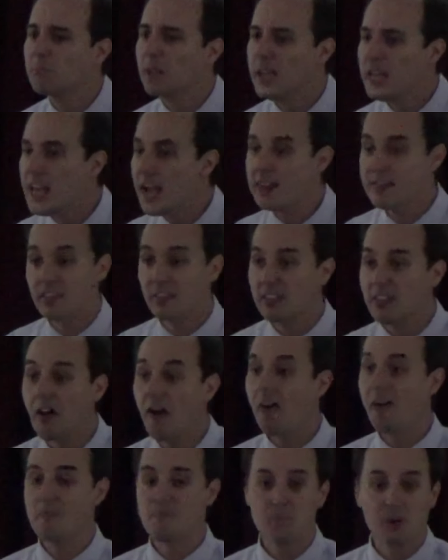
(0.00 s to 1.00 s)
he had the
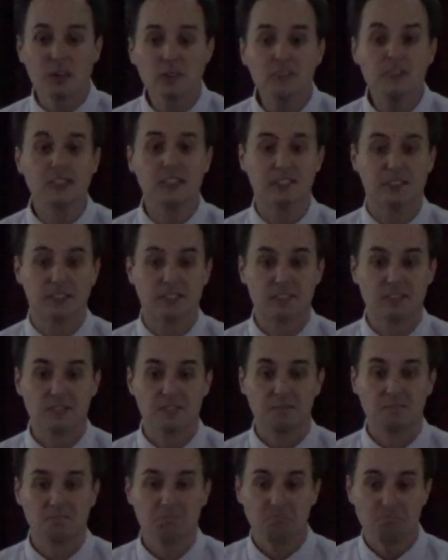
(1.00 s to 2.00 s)
law of Moses.
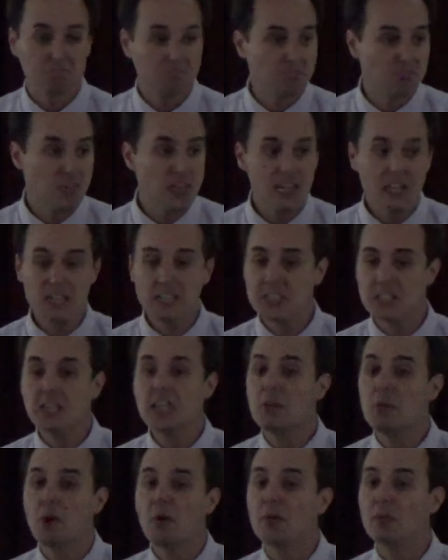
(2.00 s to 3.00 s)
He could
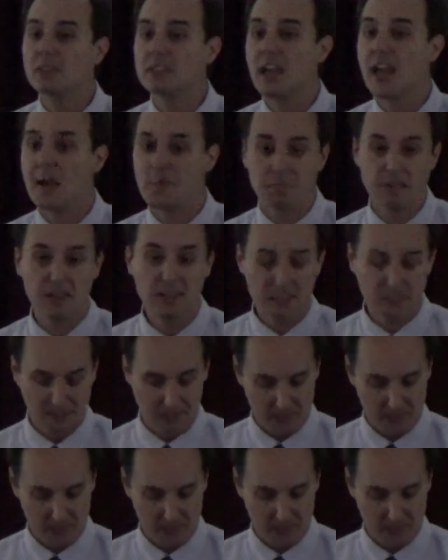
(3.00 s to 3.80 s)
see what was happening.